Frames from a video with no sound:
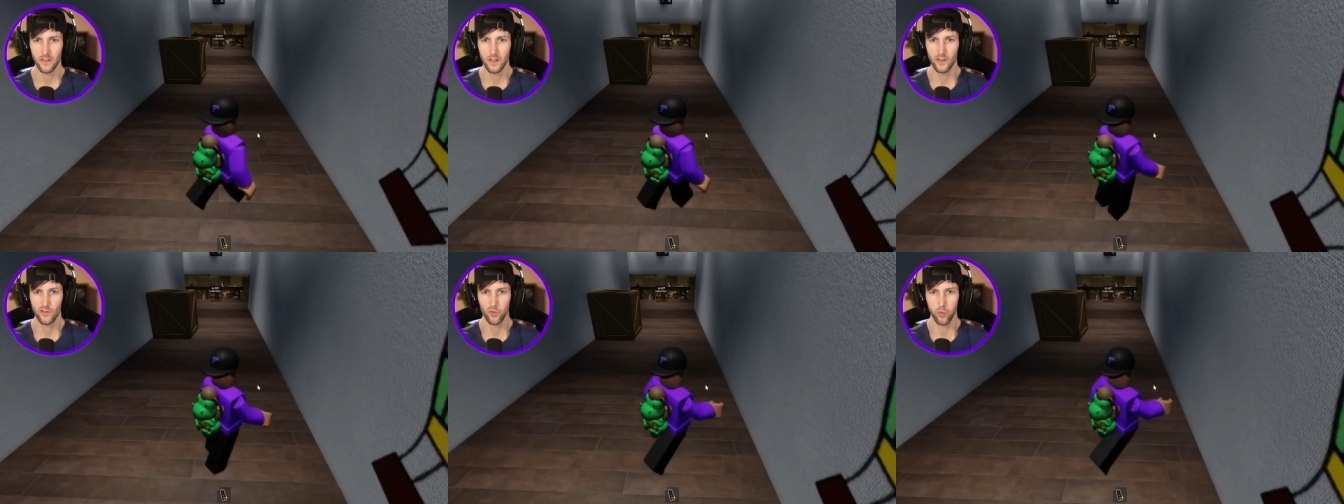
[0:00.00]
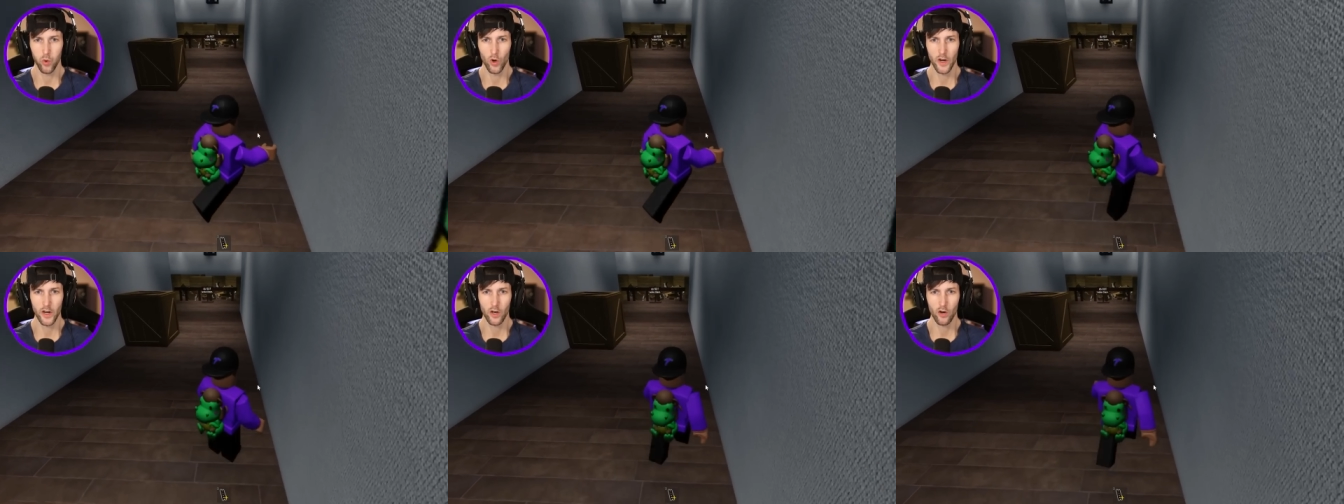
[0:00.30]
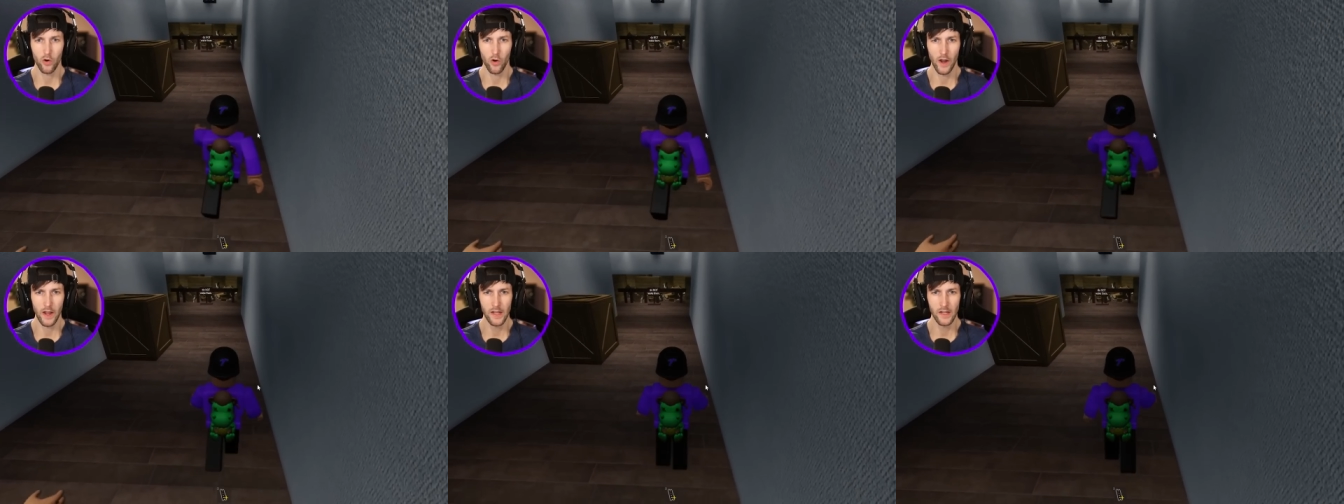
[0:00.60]
These wooden
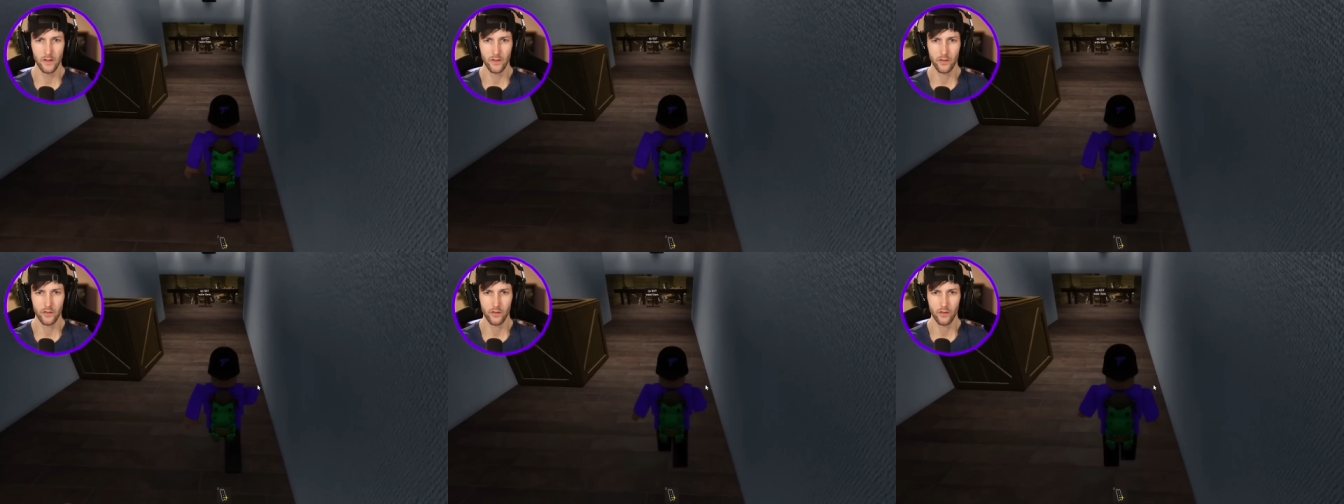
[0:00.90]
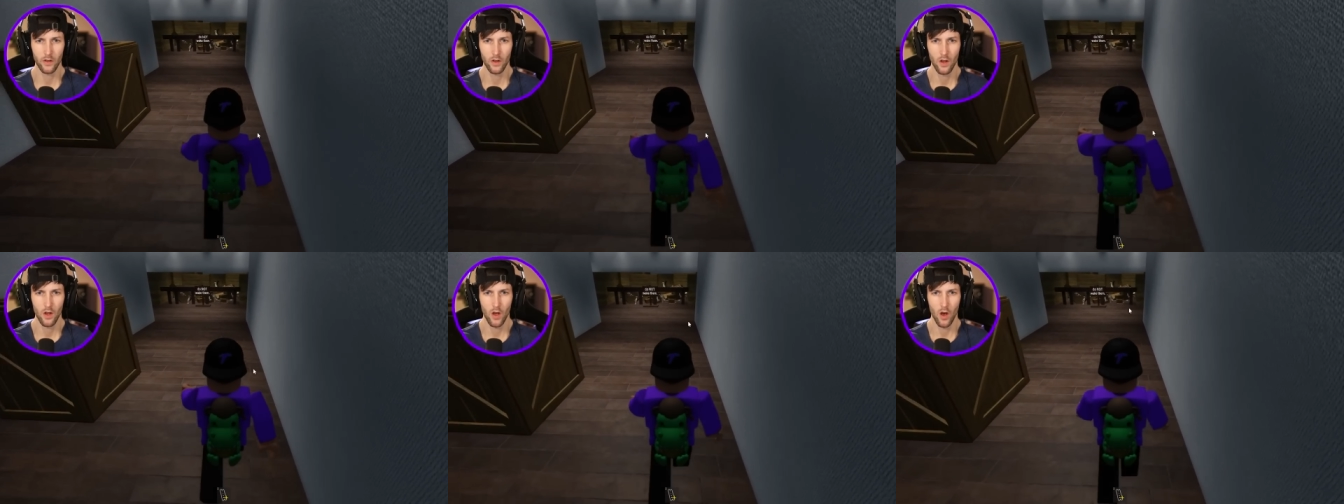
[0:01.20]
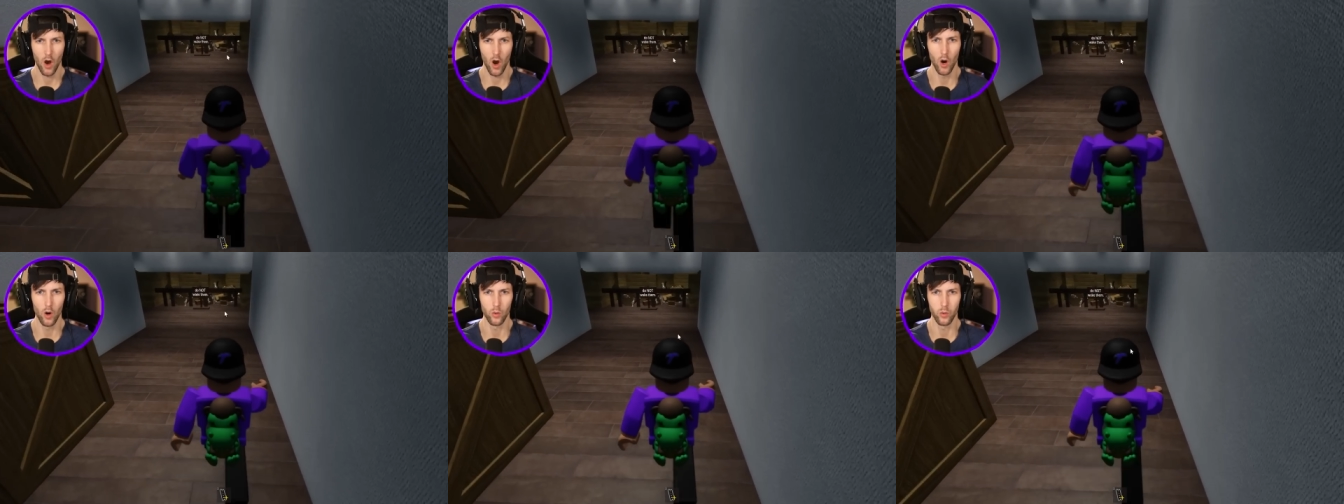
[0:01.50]
crates?
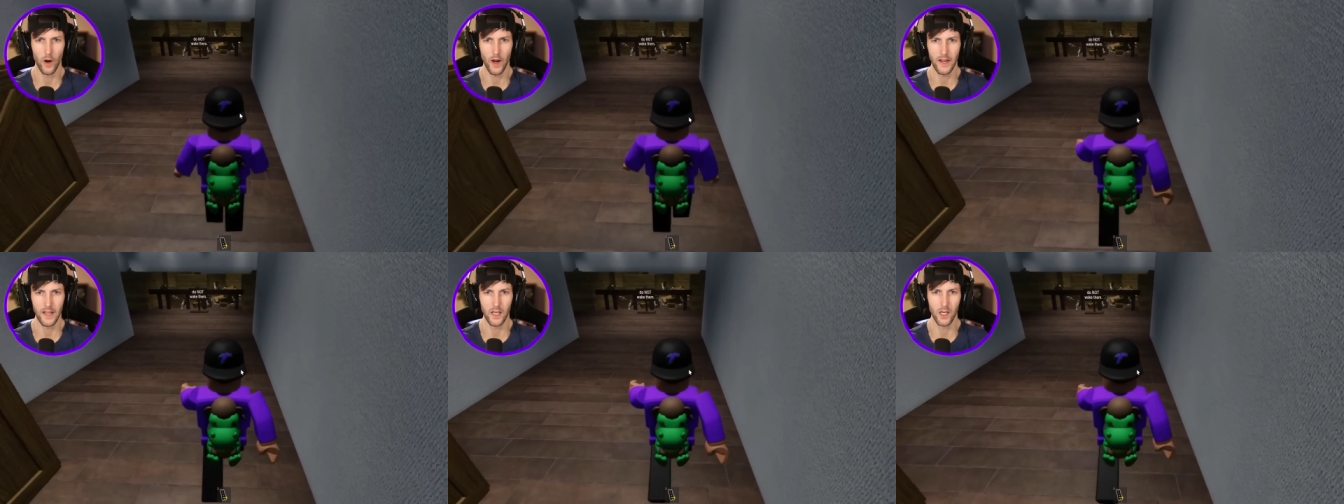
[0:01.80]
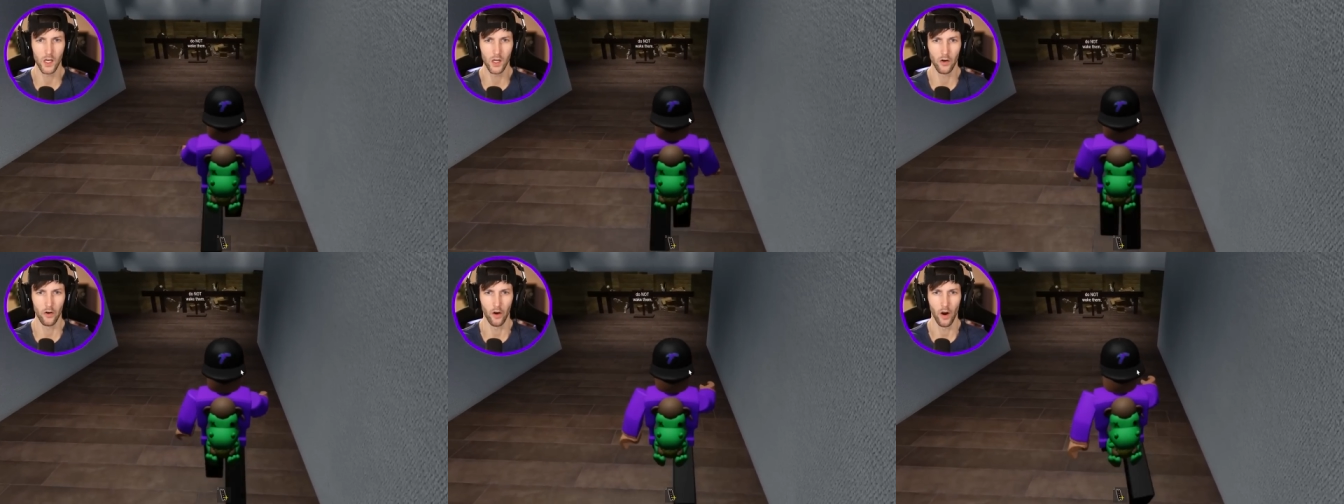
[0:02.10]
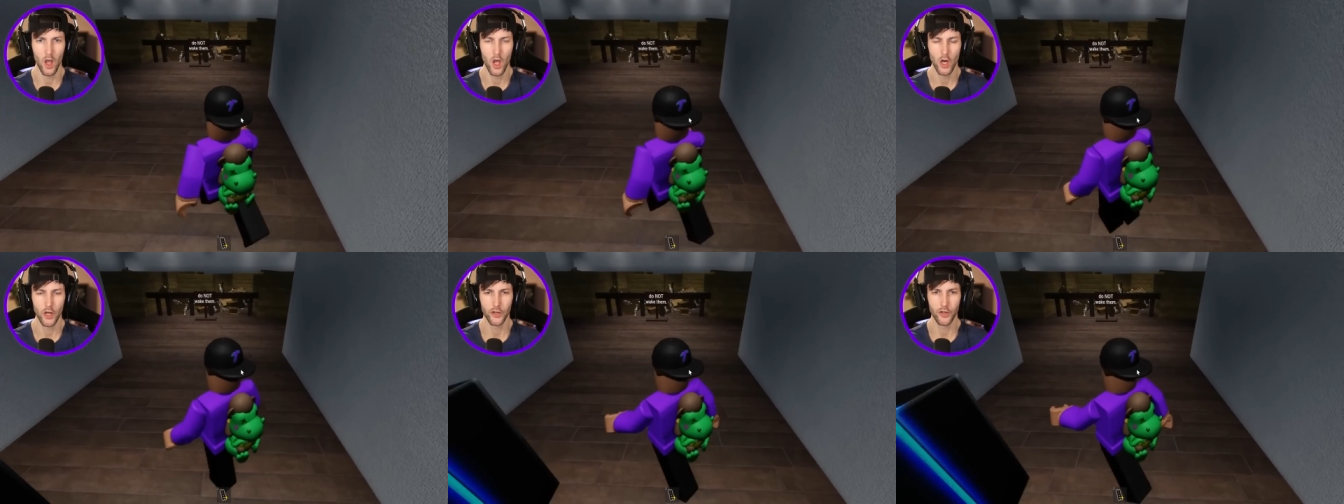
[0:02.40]
Oh, right
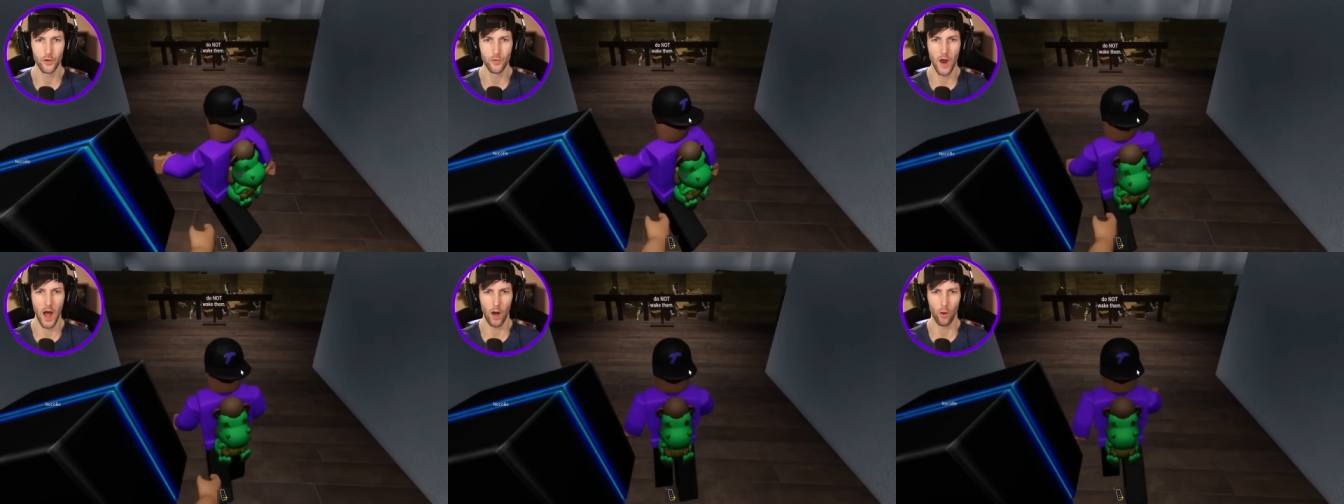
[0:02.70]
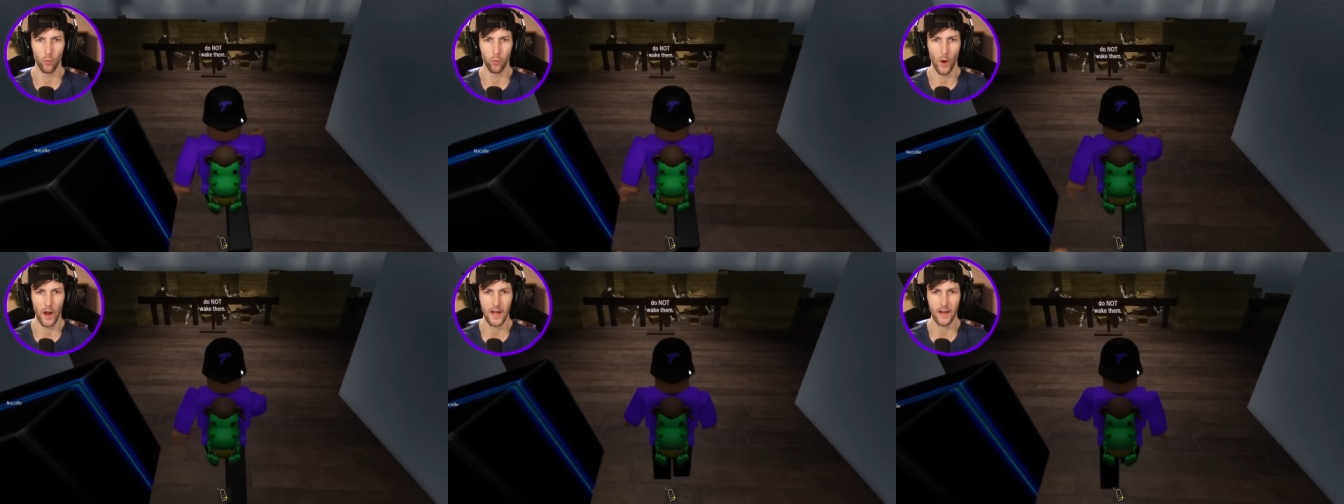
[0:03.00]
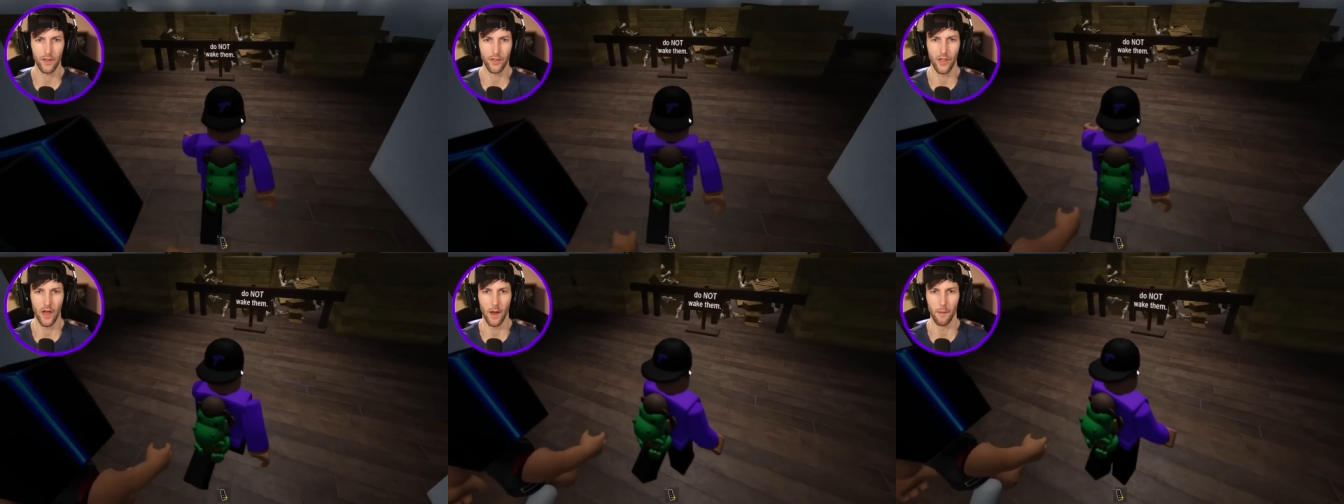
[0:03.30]
here. Do not
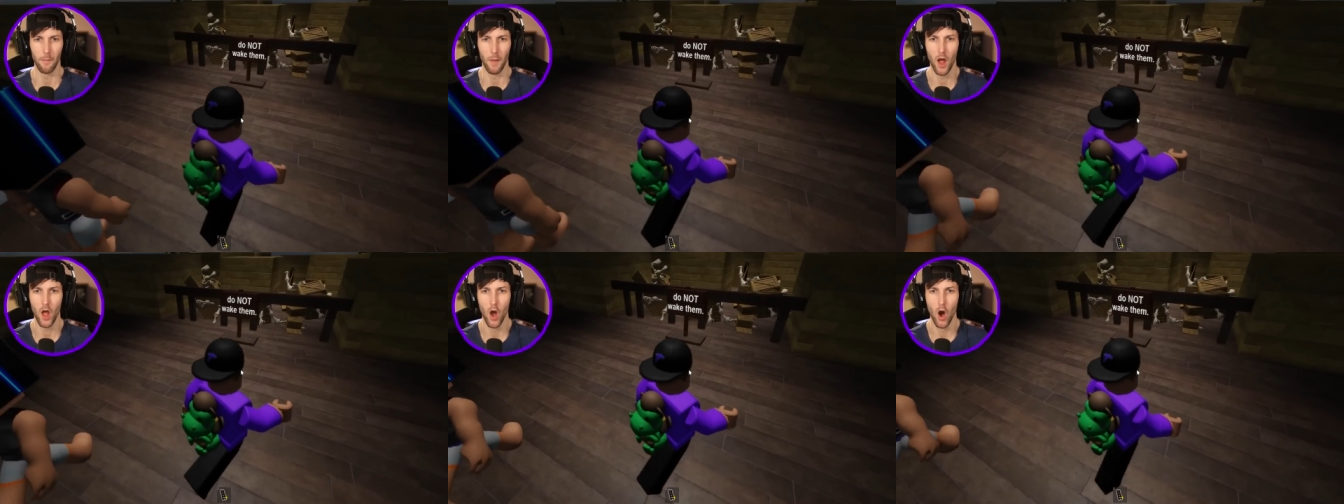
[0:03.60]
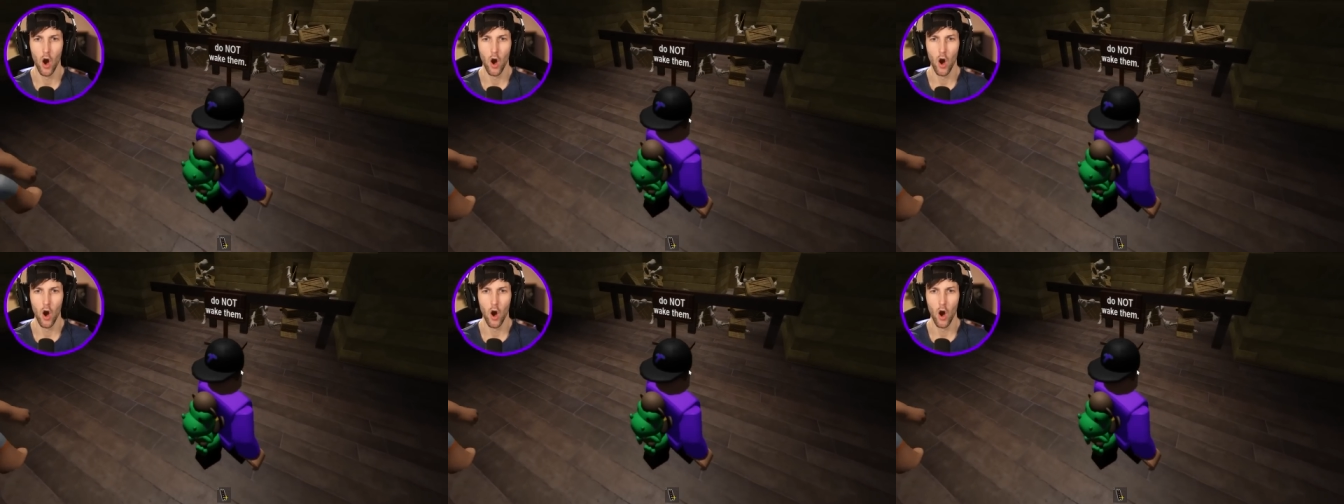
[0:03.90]
wake them.